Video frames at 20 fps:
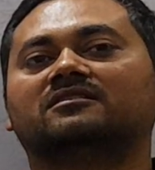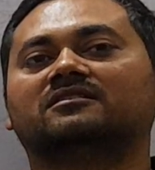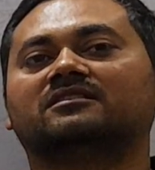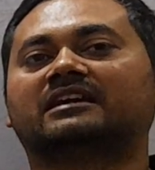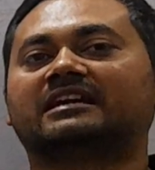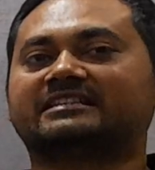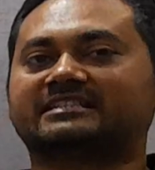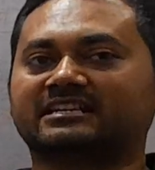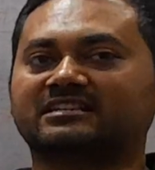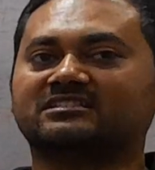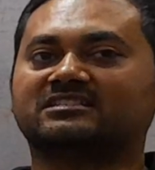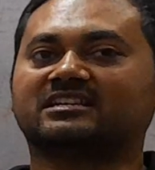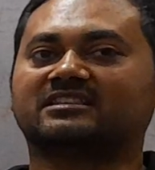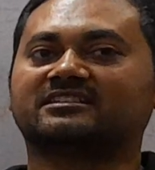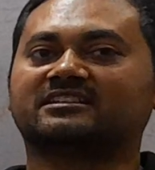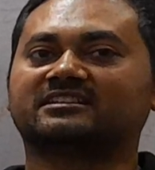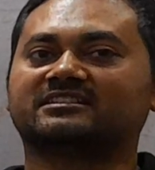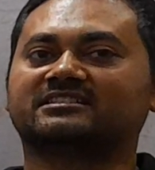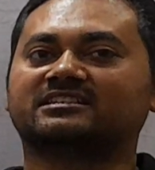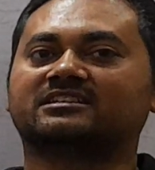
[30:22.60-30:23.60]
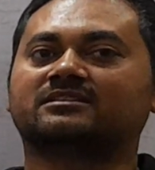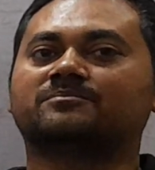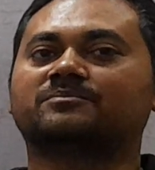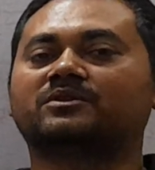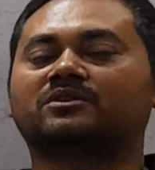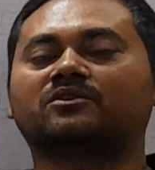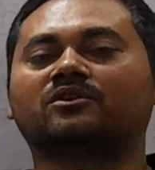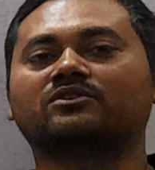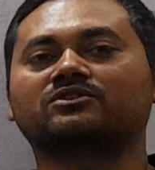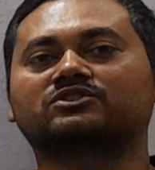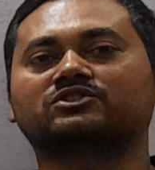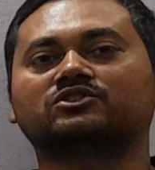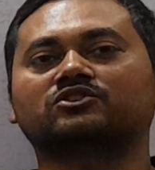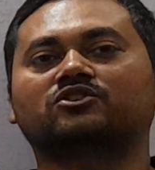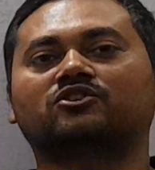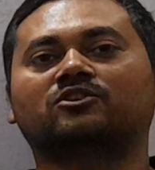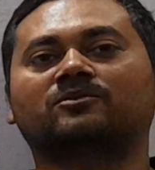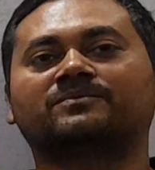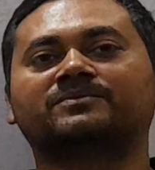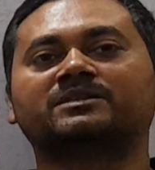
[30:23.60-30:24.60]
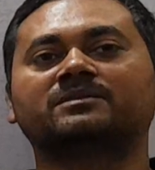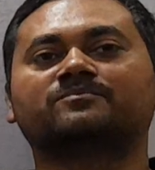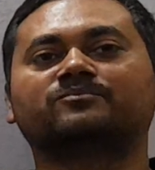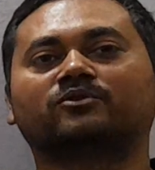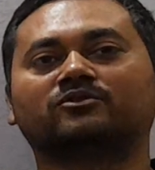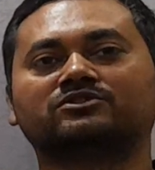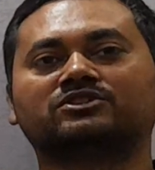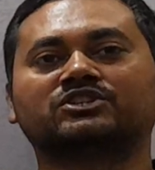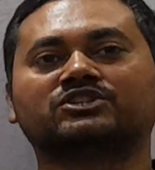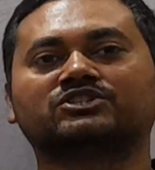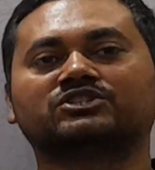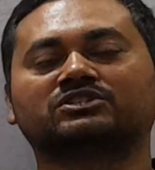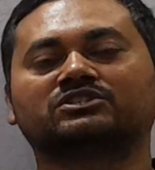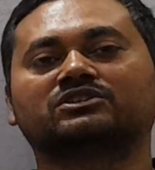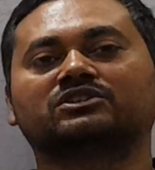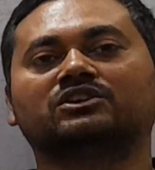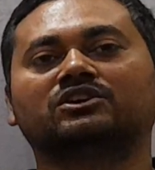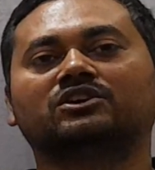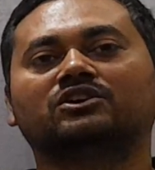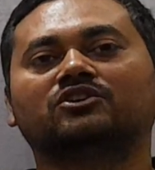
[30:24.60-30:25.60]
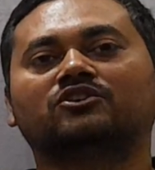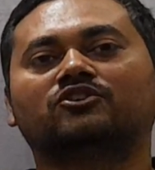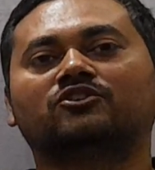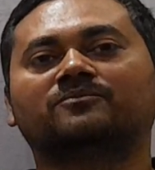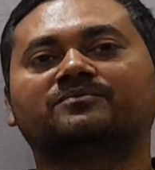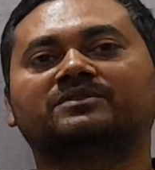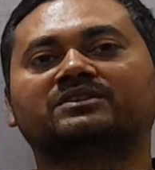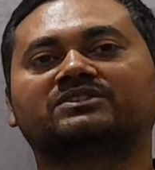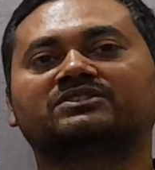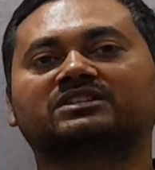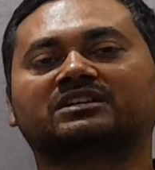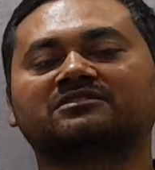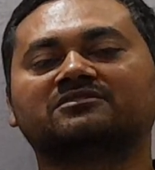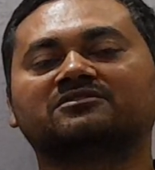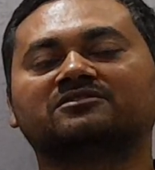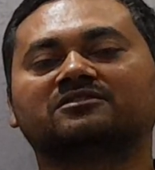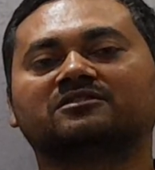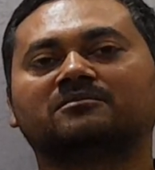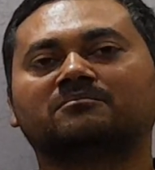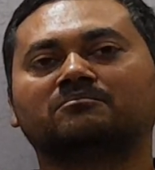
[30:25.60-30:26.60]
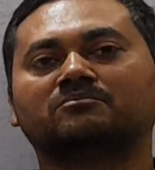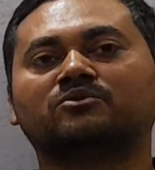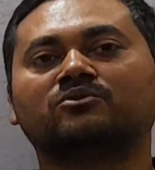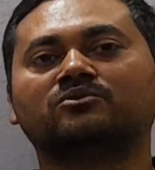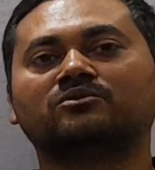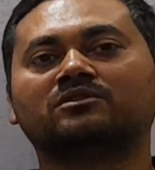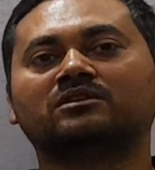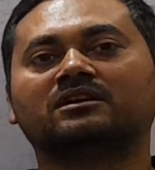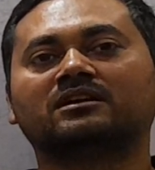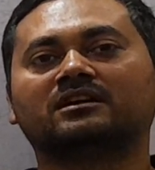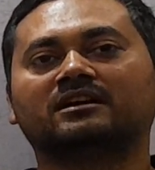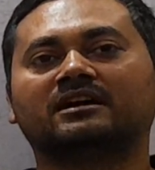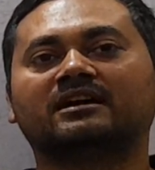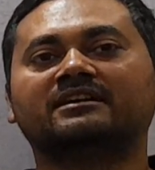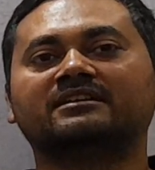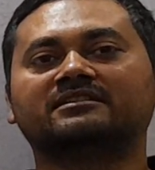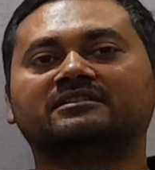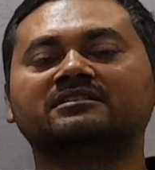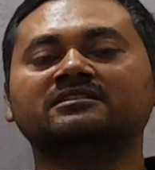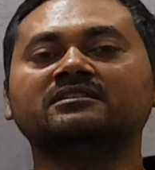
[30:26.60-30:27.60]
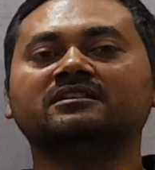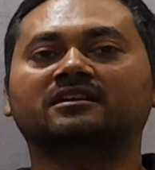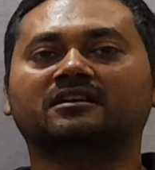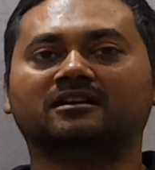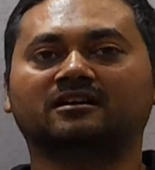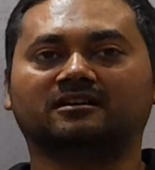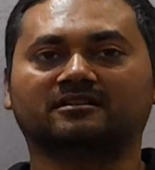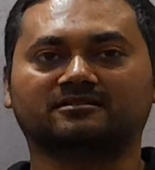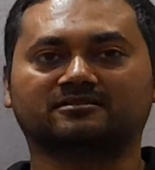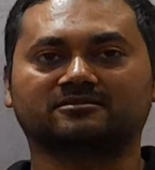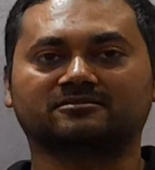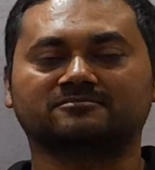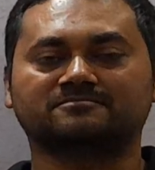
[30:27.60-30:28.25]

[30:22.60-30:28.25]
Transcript: getting generated because of the position of the sun, moon, and the earth.